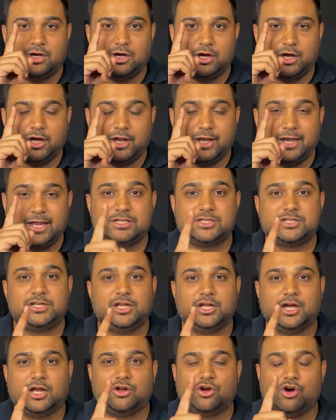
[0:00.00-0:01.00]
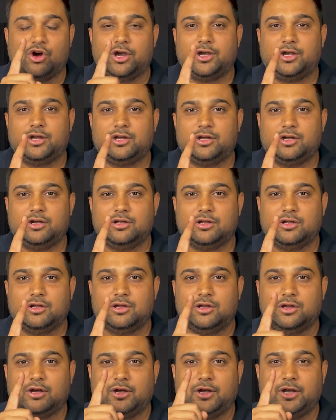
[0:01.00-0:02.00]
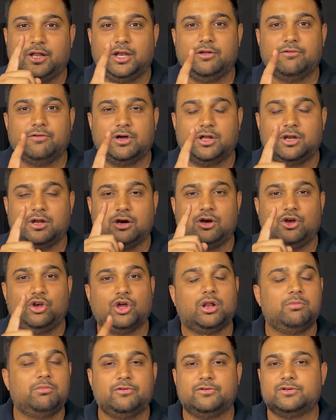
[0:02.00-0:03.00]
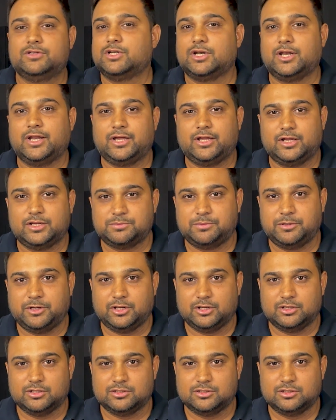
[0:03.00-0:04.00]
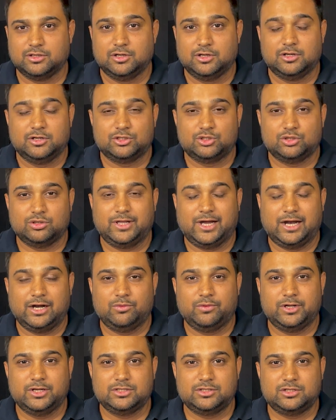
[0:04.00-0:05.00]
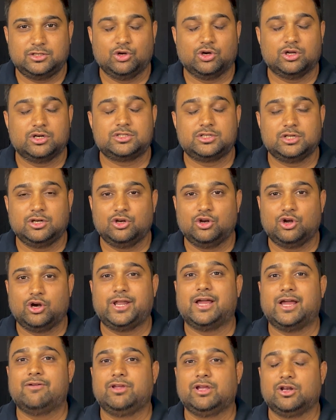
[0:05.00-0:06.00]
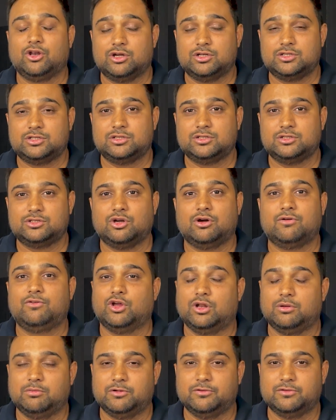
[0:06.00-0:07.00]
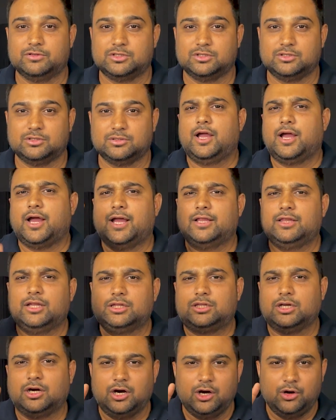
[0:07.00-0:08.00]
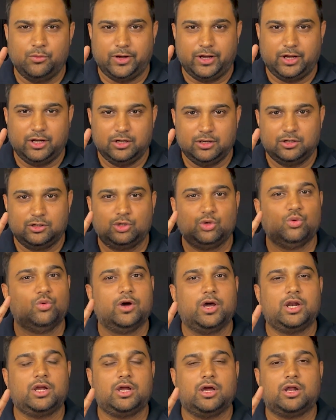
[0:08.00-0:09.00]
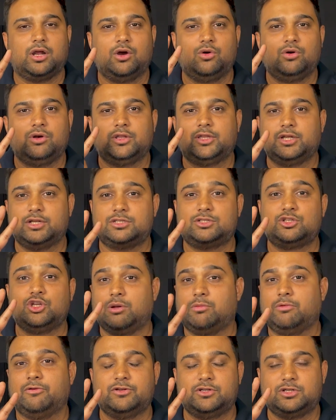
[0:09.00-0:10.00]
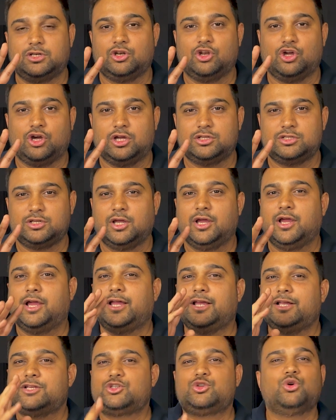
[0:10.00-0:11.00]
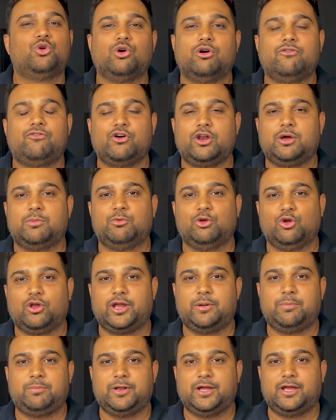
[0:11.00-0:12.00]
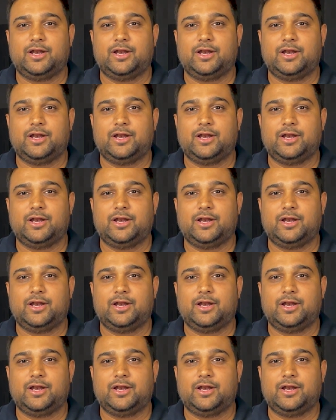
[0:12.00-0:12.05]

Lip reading: an HDR content deliver a Dolby Vision-like experience. So that way, you are still not having losses of Dolby Vision. And the third way to work around this Dolby Vision loss is to go for a Blu-ray player